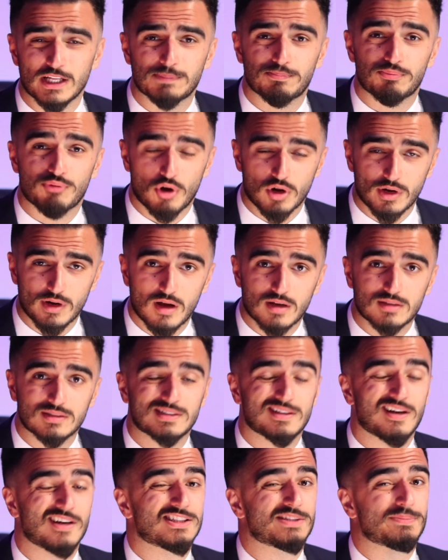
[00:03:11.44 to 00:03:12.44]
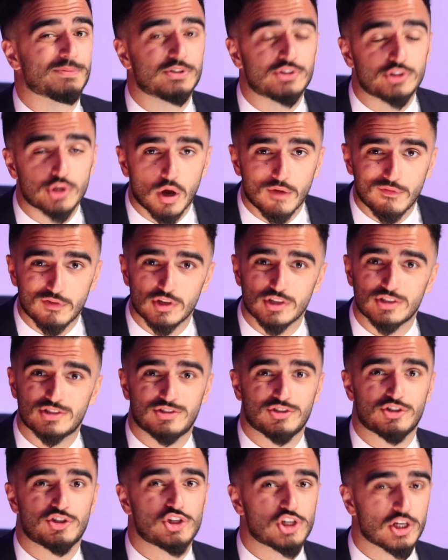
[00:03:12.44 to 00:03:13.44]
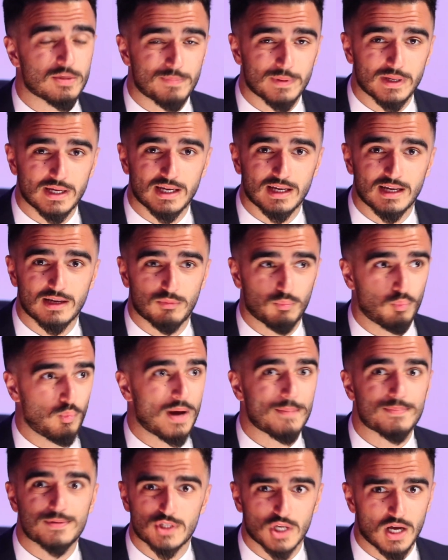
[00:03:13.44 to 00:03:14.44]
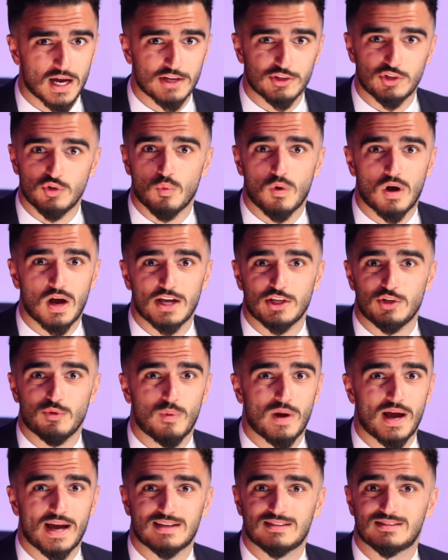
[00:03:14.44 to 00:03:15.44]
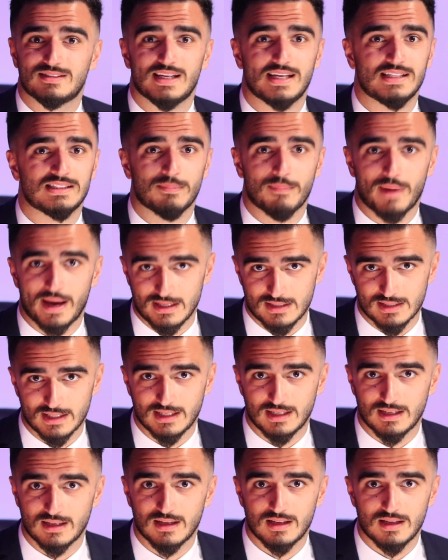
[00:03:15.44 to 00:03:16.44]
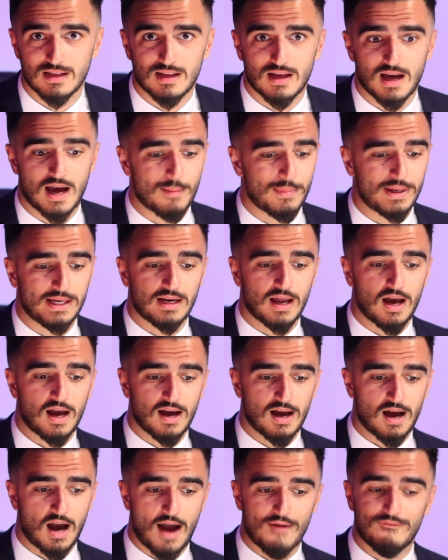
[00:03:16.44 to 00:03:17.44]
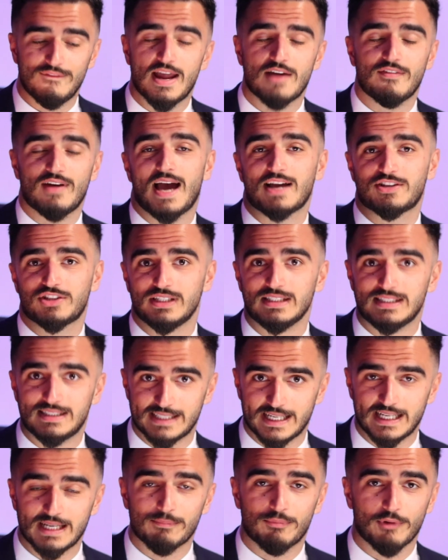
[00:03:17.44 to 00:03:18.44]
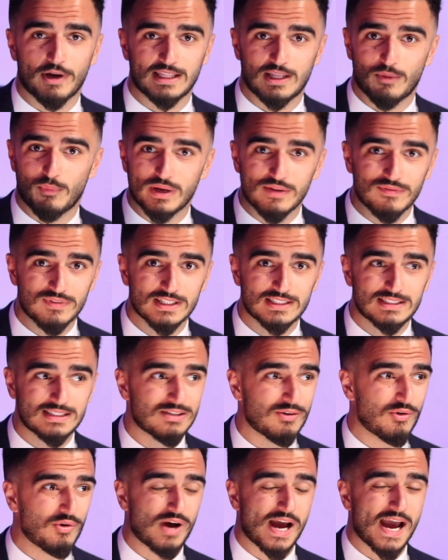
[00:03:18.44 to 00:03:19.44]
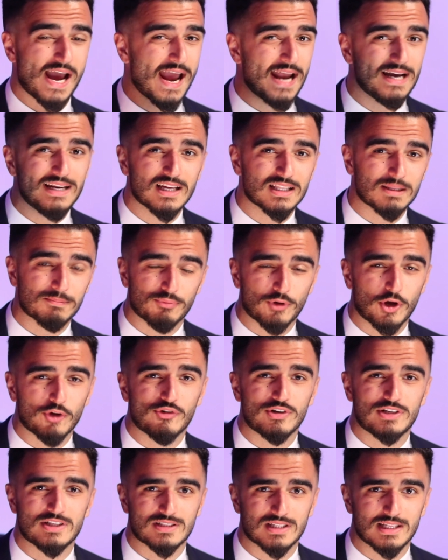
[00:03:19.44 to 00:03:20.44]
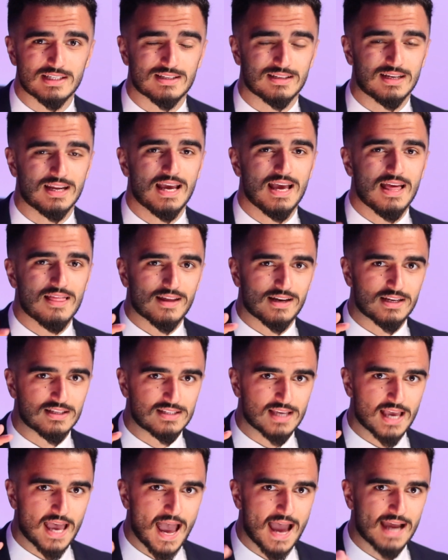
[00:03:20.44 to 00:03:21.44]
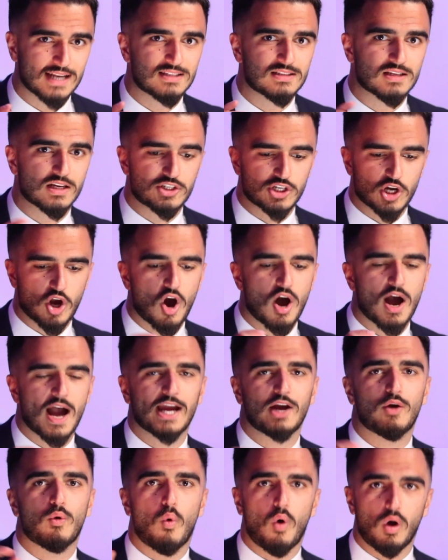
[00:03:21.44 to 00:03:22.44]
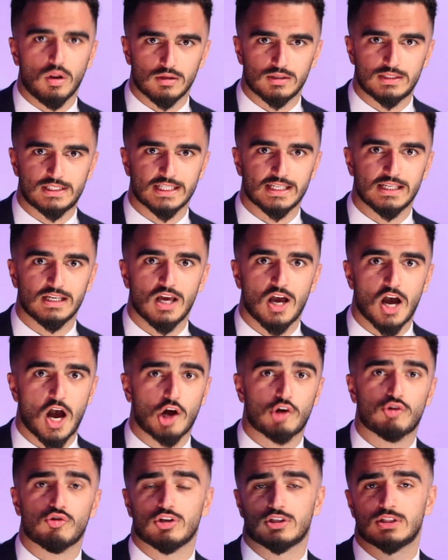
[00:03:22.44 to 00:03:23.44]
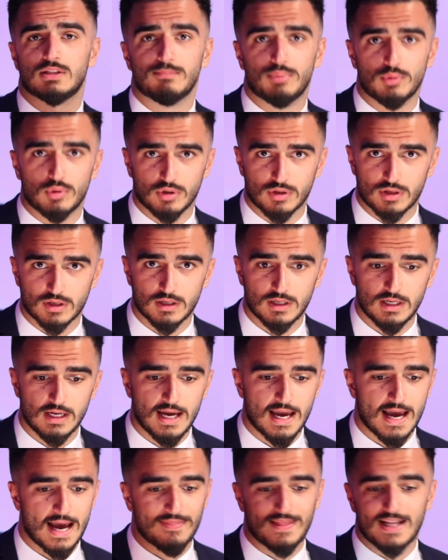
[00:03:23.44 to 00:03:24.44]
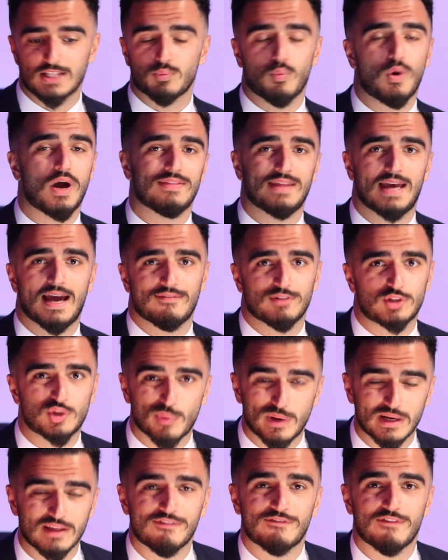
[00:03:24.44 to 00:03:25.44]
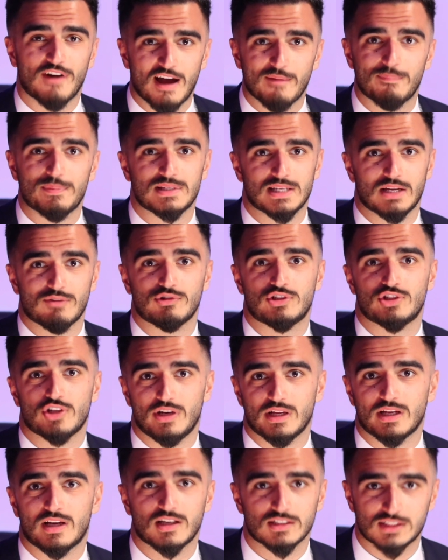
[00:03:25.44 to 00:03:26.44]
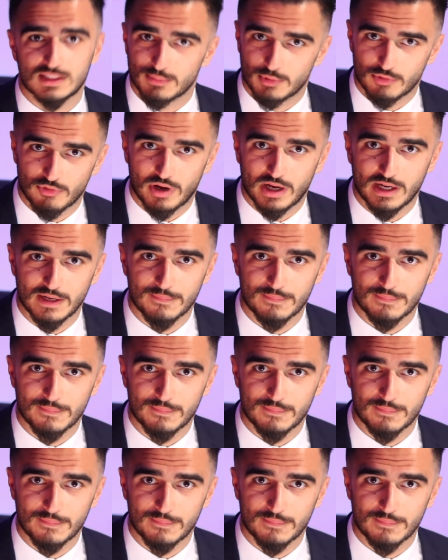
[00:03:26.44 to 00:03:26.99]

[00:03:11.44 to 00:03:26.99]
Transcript: products, customer service, shipping, website, UI, UX is amazing. I mean, I've never actually seen a brand that we've listed or any other brokerages listed that has such a high quality across the board. And that's why they have a 25% returning customer rate.